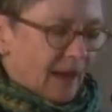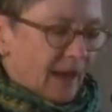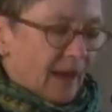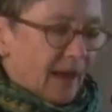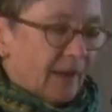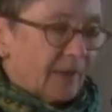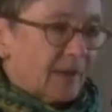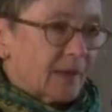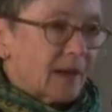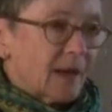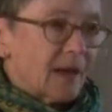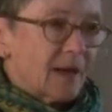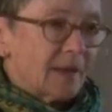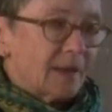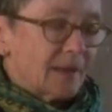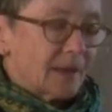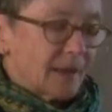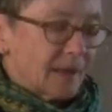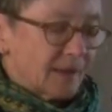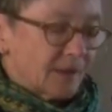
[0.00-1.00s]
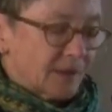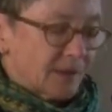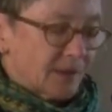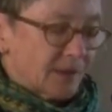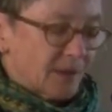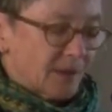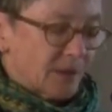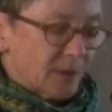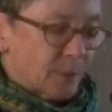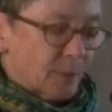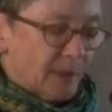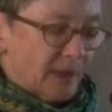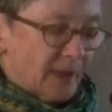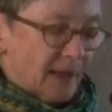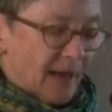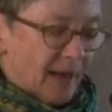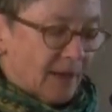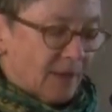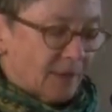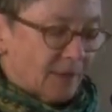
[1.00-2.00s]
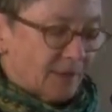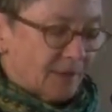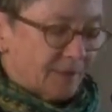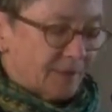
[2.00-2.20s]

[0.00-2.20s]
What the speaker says: and the contents spill out,